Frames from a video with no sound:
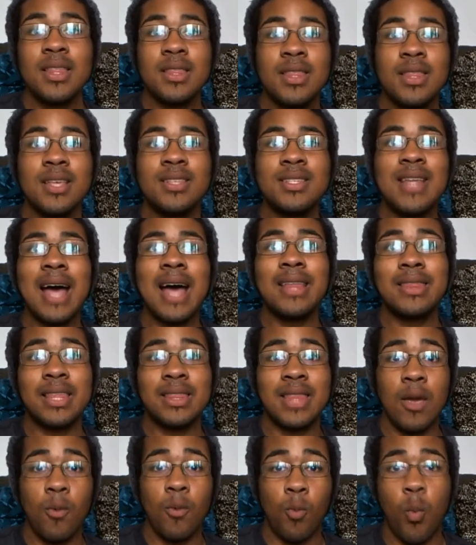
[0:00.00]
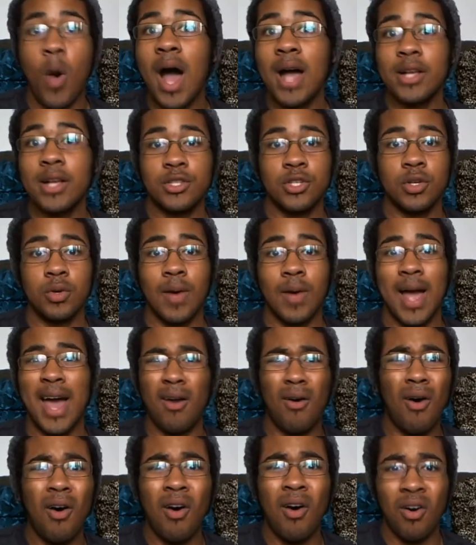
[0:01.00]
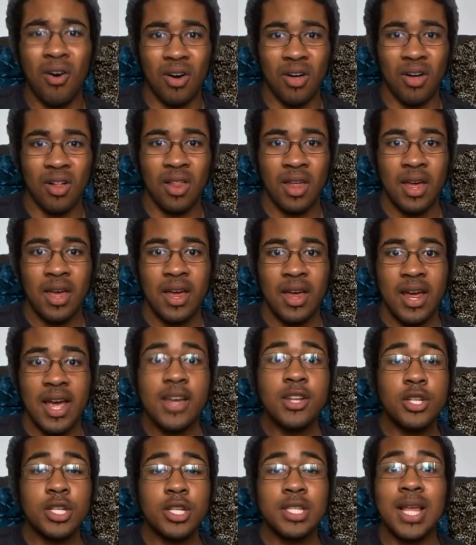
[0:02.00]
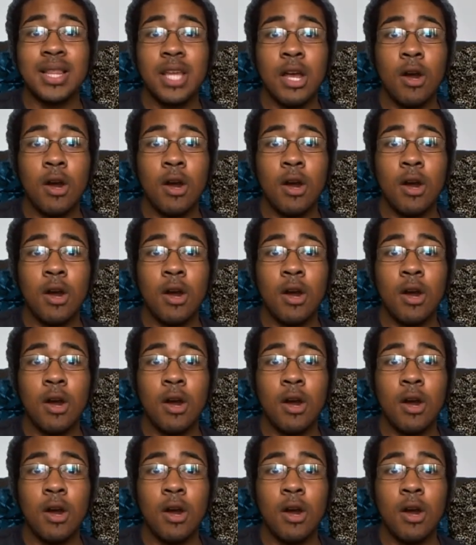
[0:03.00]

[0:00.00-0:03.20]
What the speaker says: It's not that they want to at all. It's just that they